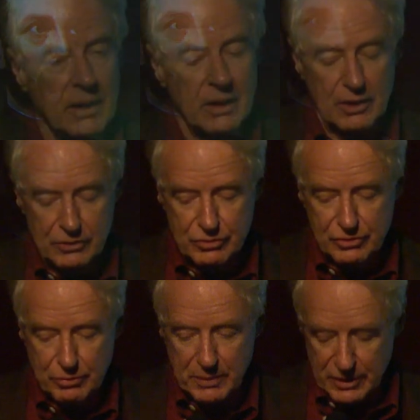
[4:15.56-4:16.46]
hundreds
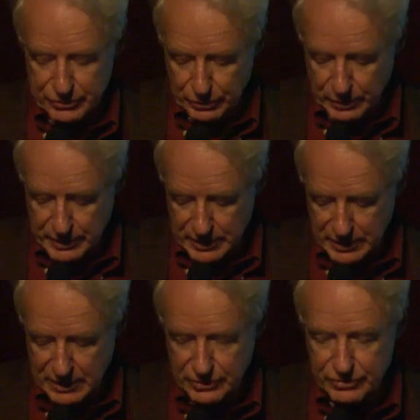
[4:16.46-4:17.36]
of miles away
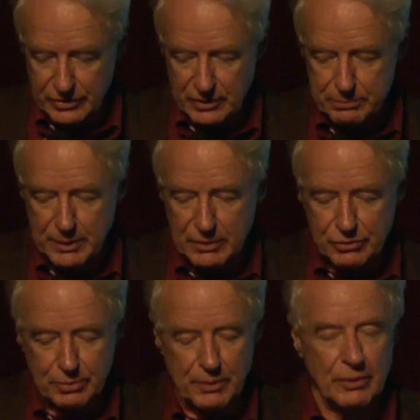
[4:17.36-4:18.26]
in St.
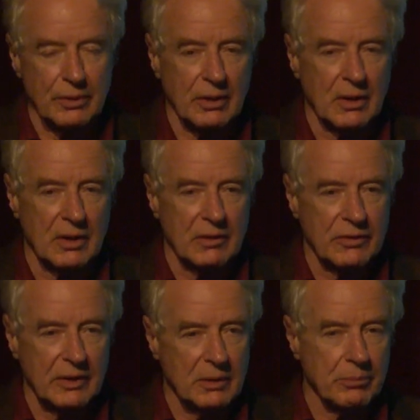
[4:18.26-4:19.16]
Petersburg,
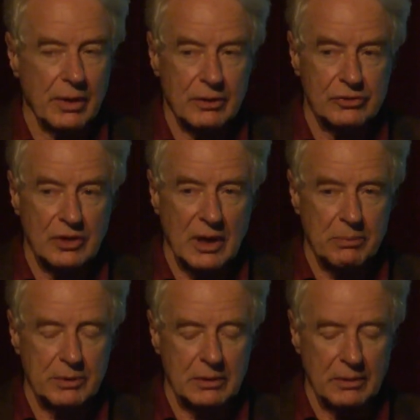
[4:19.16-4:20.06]
the empire's
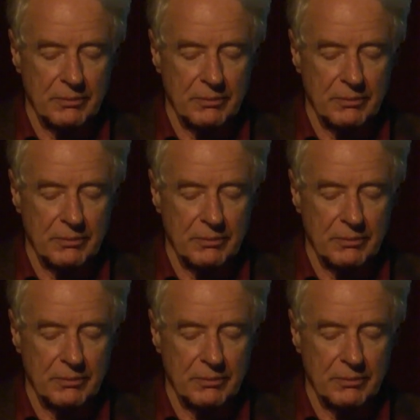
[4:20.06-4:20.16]
capital.